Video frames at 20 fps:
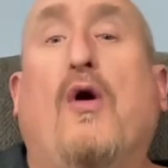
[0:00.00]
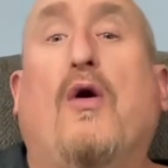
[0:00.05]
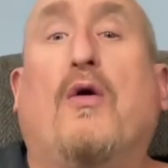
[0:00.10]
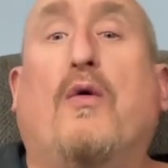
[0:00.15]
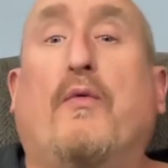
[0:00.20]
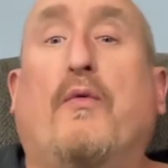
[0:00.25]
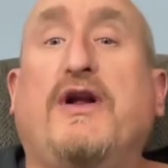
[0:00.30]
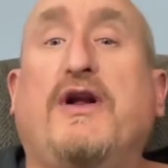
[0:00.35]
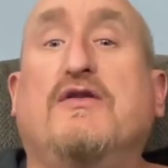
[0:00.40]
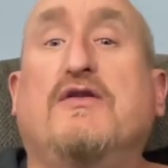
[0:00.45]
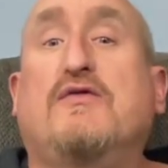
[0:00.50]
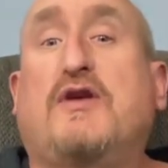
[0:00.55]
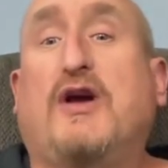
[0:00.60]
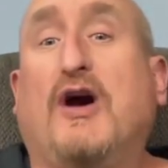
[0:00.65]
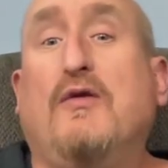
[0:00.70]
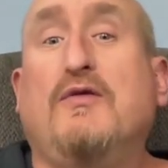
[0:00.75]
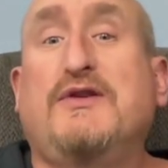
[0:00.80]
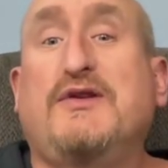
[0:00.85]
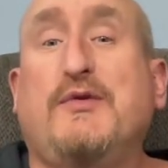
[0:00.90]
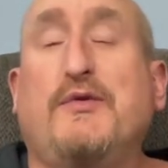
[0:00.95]
When you
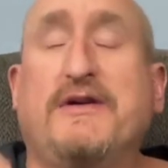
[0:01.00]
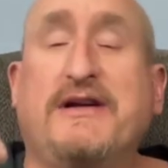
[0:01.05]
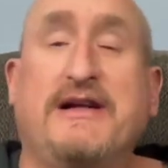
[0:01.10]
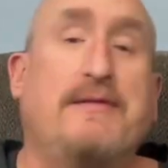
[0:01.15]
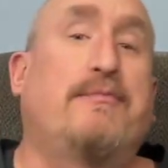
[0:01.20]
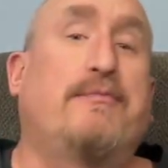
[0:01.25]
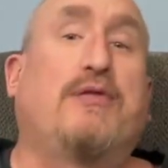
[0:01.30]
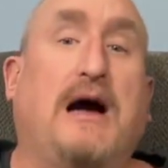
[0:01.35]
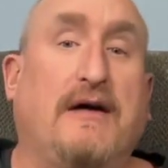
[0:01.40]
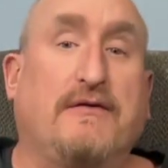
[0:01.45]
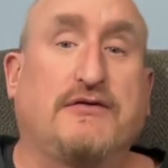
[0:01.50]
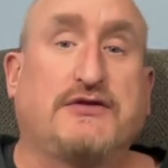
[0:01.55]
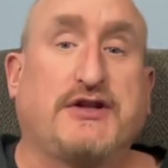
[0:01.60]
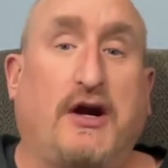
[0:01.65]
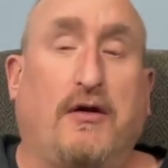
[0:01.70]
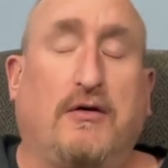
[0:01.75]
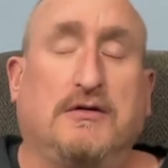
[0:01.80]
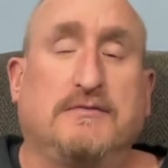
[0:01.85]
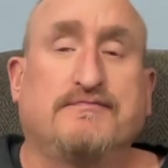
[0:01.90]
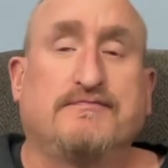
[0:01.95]
go to an improv show,
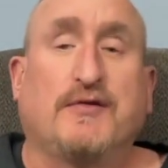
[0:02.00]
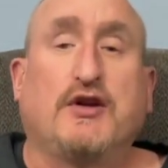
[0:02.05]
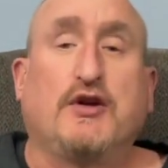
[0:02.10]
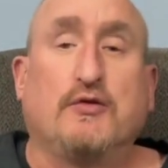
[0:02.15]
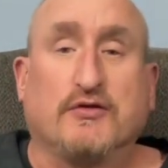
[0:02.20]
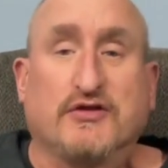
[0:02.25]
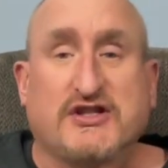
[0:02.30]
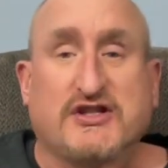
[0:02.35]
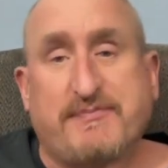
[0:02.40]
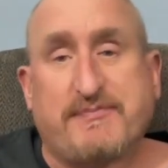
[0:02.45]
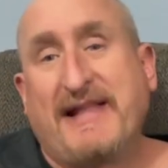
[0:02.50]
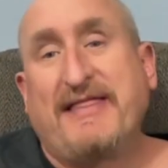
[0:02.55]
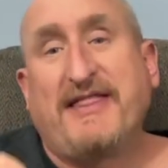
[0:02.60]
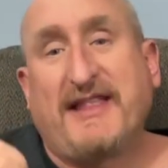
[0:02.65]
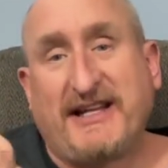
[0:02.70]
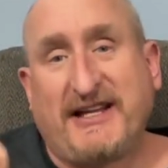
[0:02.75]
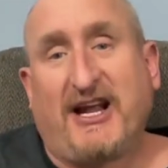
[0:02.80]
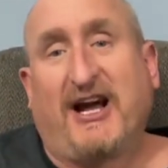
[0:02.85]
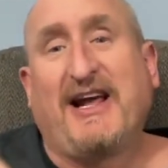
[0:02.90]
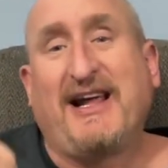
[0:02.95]
you will spend the
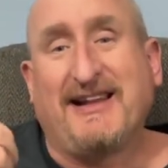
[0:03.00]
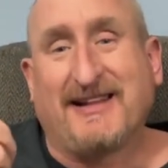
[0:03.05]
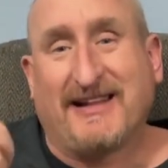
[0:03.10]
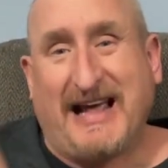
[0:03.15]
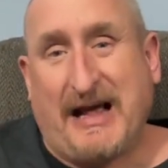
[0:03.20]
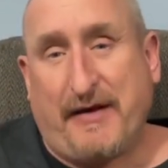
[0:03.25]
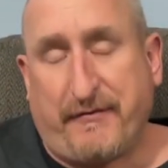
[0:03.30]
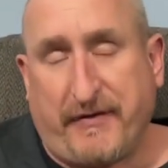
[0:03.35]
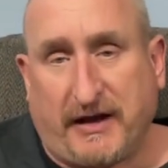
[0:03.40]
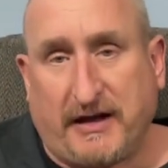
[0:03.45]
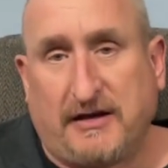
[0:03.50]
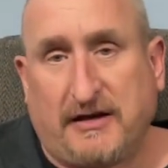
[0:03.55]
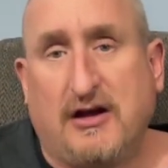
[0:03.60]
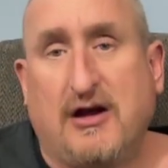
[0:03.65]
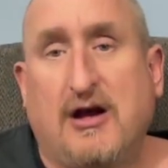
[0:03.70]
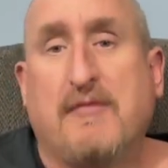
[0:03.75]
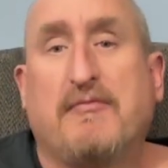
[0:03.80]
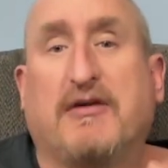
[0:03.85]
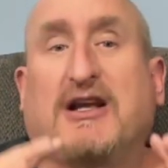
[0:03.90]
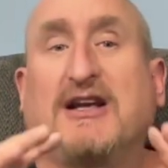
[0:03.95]
night laughing
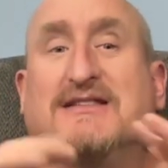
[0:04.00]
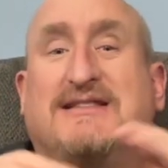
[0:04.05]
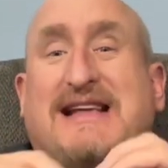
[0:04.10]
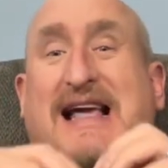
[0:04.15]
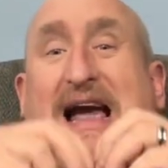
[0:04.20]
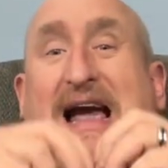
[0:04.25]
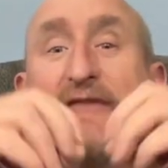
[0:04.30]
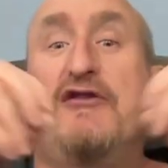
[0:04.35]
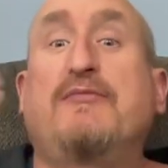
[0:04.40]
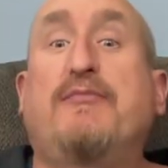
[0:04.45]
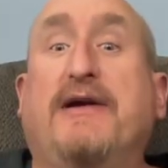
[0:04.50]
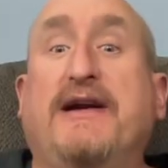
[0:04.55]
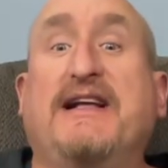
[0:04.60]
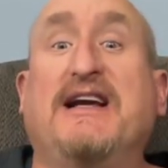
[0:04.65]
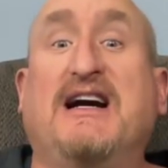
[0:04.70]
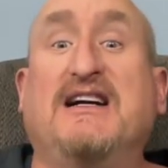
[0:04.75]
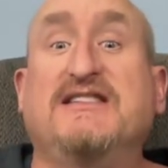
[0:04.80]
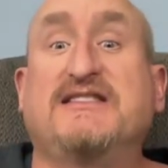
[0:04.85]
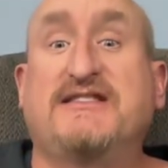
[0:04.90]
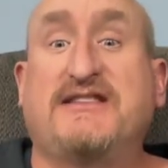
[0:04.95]
because everybody
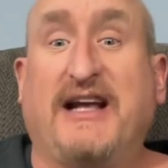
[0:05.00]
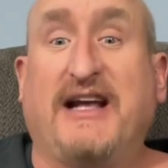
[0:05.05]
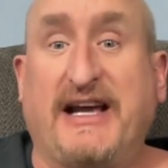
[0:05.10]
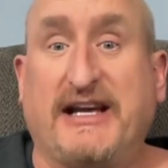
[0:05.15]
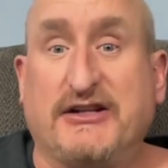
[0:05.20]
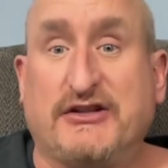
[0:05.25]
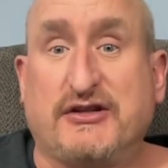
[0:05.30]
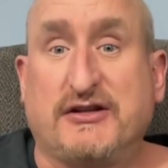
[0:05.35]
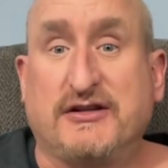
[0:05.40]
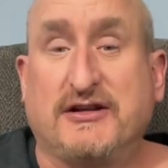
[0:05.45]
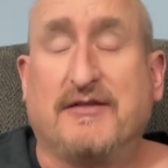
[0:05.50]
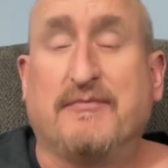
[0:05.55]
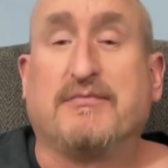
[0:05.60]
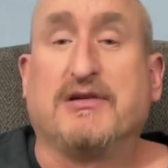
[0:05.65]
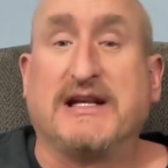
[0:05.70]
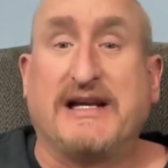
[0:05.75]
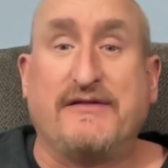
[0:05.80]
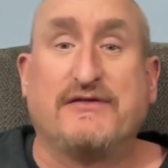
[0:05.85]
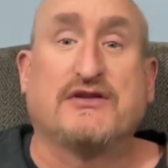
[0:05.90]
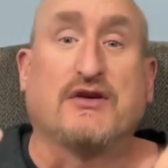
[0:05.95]
on stage
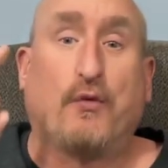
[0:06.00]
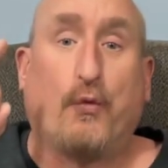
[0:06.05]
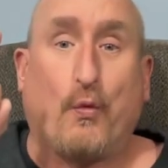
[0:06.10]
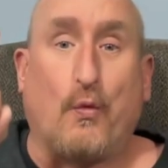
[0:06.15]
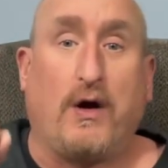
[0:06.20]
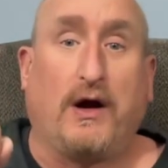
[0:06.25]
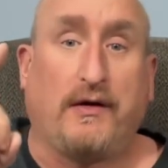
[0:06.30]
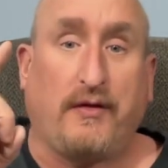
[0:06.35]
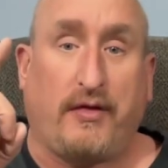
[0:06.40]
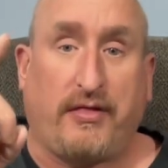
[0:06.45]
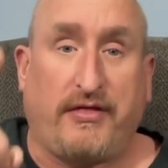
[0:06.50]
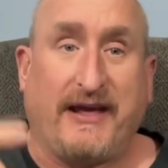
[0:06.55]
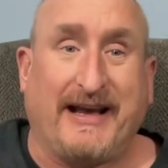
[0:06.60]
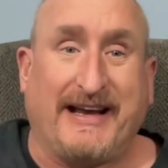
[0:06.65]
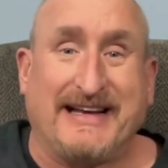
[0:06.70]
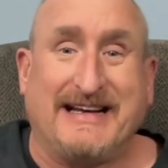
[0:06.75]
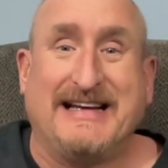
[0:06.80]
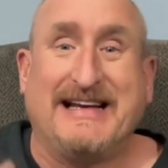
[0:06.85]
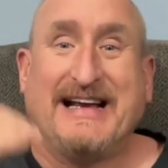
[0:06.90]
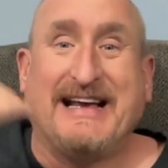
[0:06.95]
believes in one thing:
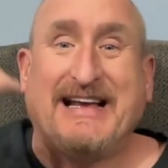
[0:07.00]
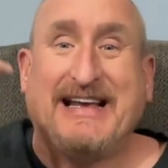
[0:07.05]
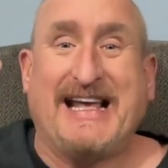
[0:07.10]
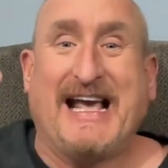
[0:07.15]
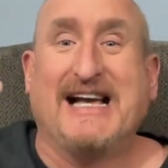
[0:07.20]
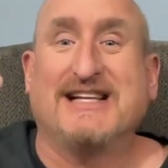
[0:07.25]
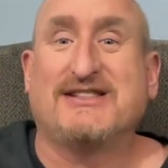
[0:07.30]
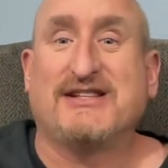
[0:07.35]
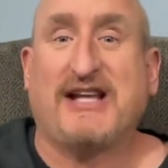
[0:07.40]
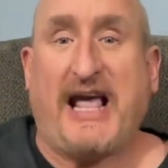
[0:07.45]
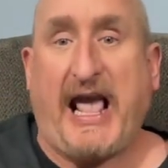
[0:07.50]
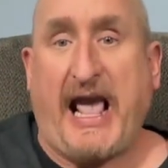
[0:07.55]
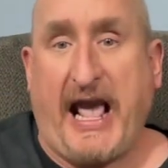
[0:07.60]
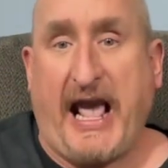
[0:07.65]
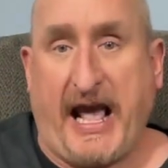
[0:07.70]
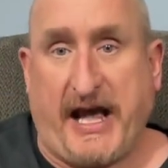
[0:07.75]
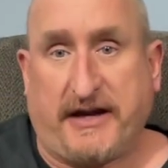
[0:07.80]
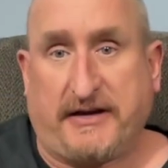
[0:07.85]
yes and.